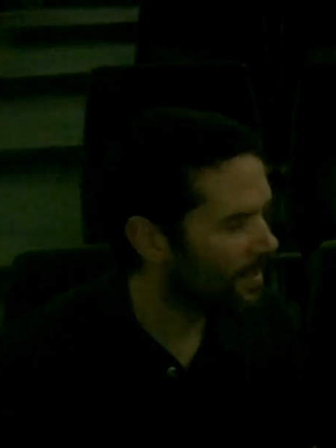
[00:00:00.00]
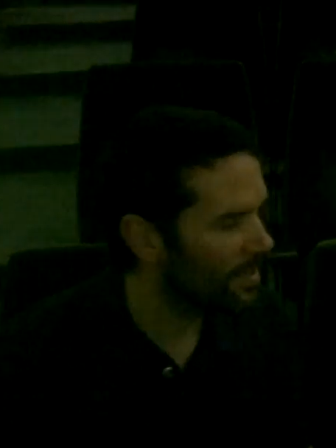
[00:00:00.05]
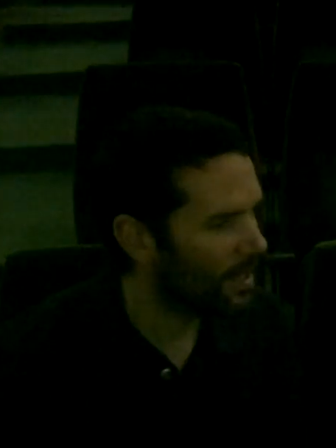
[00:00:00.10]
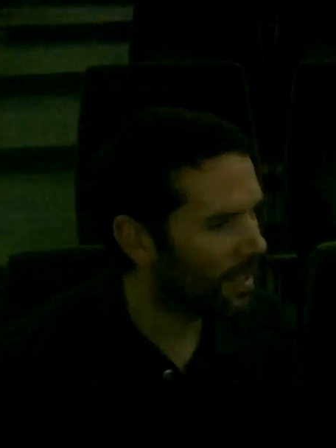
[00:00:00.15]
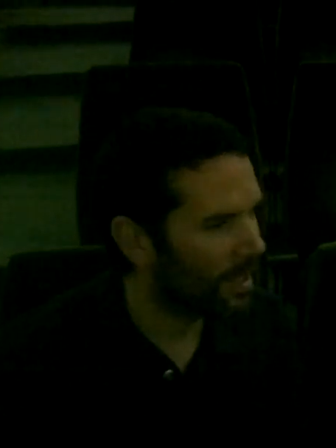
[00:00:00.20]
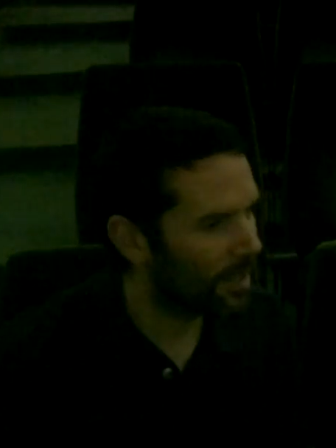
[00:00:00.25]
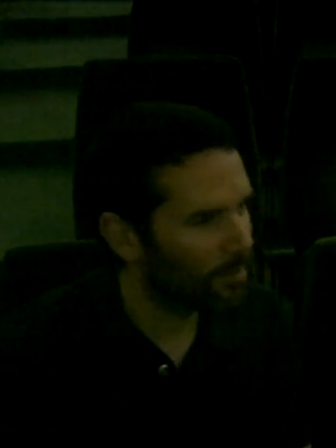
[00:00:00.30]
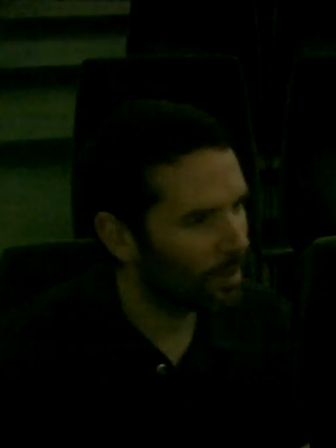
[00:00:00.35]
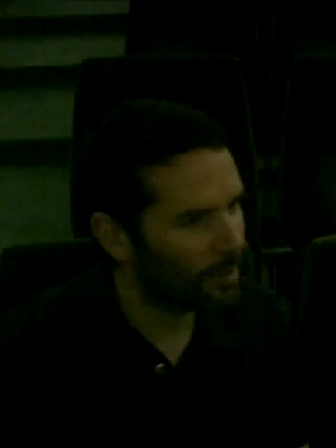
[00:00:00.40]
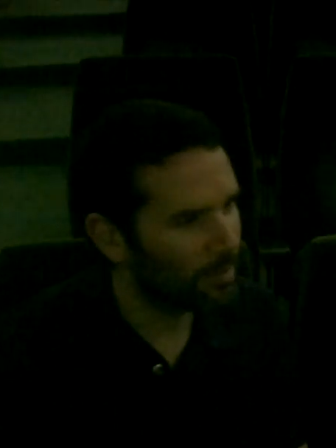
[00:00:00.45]

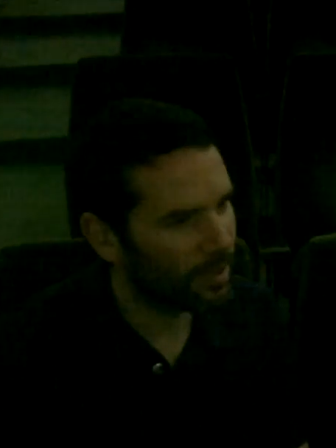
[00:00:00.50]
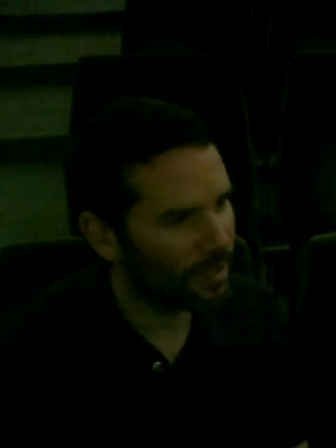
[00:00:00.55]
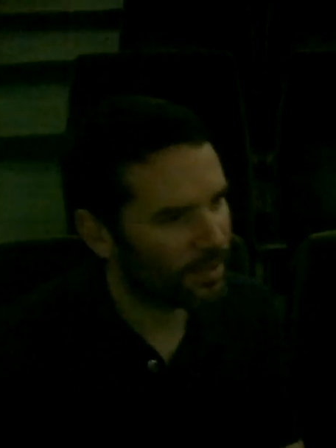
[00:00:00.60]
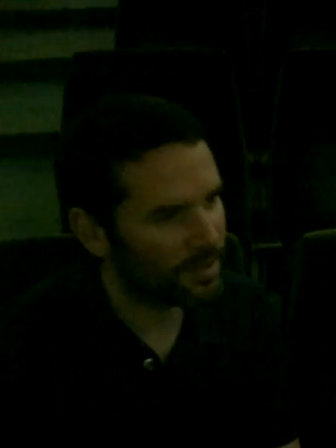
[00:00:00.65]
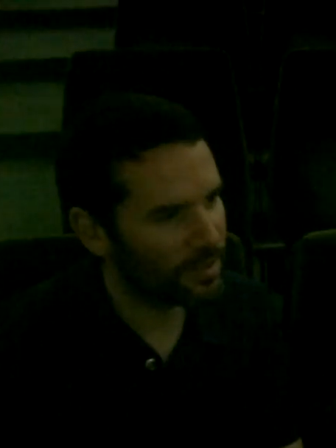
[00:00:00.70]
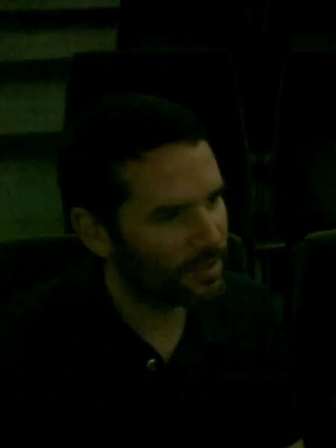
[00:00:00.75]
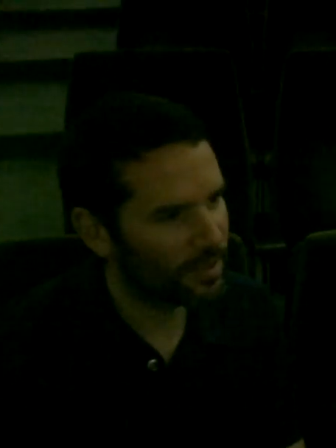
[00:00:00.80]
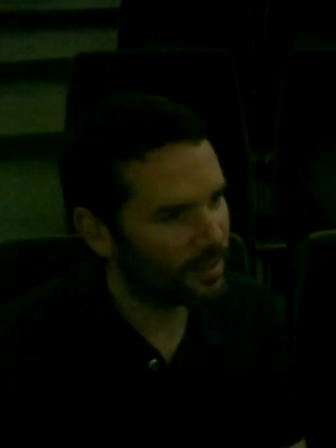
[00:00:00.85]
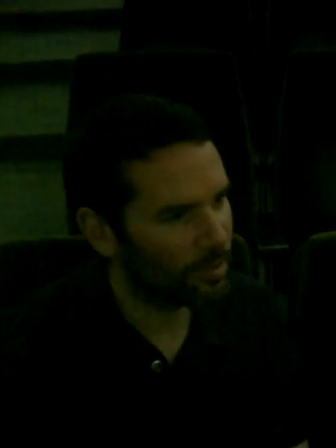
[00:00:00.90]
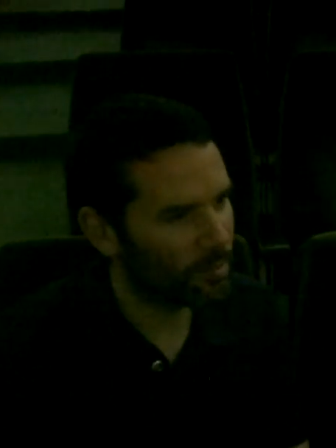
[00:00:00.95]
Yeah, maybe
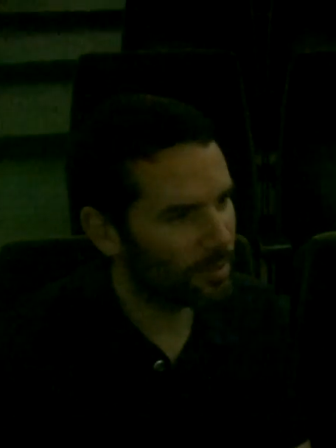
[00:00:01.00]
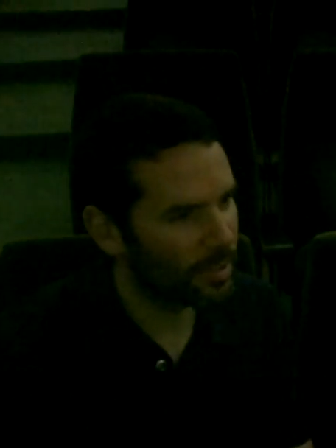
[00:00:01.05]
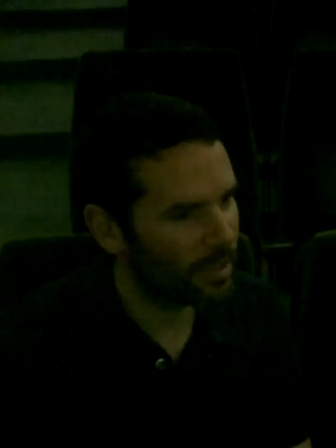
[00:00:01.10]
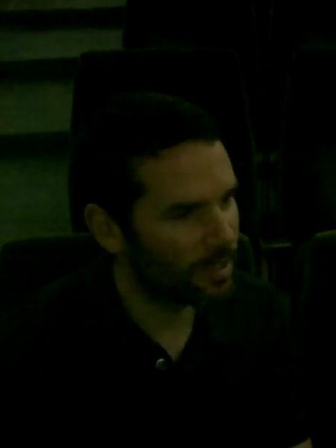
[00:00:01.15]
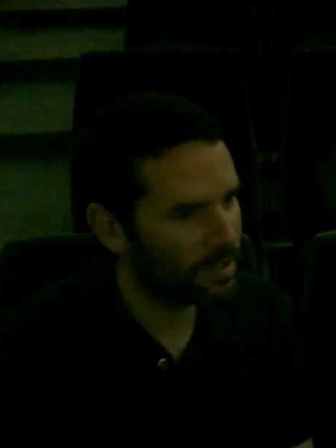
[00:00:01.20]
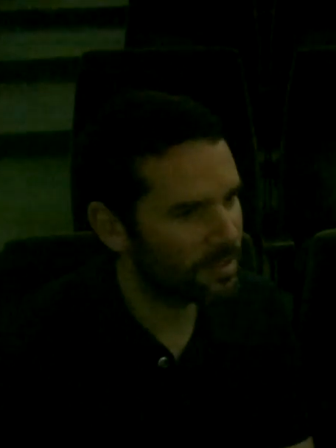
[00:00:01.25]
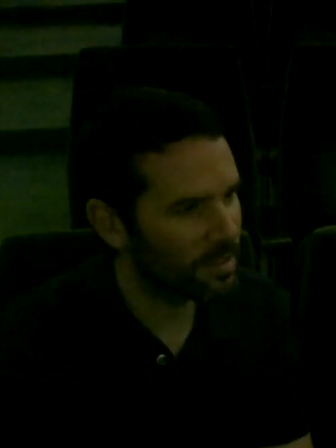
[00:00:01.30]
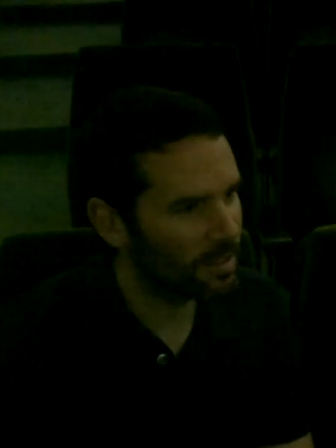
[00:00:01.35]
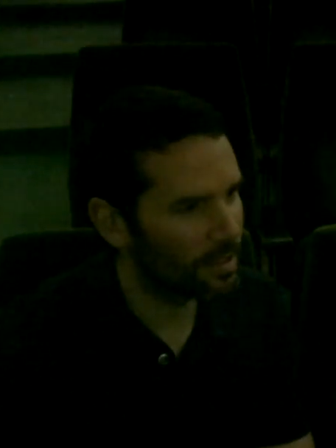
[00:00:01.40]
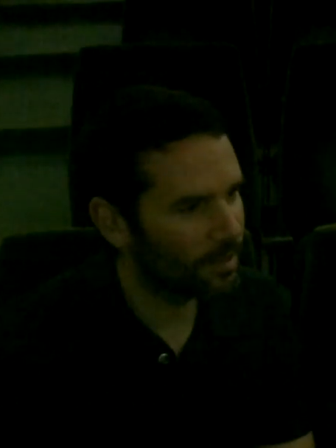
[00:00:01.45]
that's a little bit
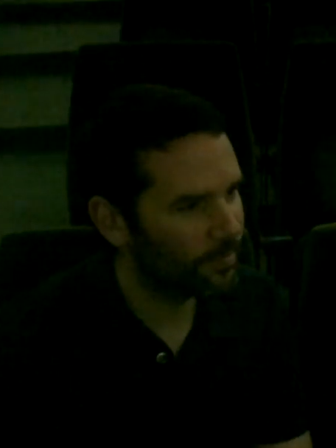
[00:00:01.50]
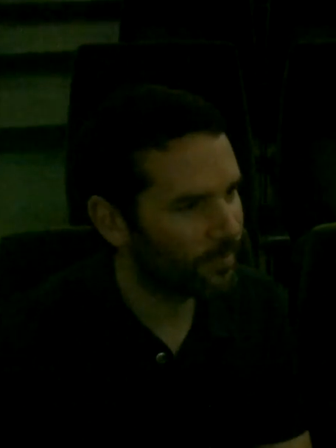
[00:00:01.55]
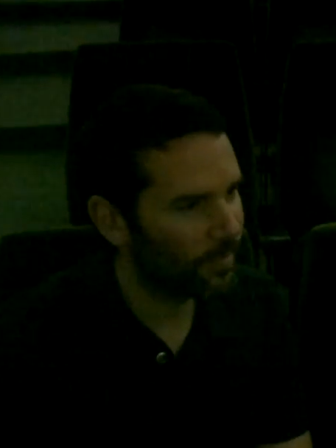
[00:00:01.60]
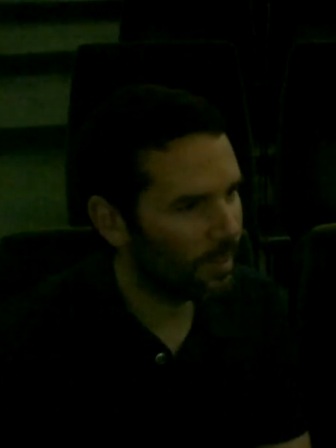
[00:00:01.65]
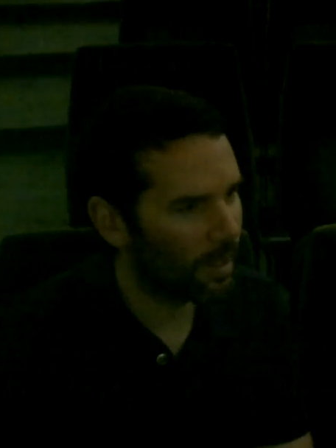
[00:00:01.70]
easier.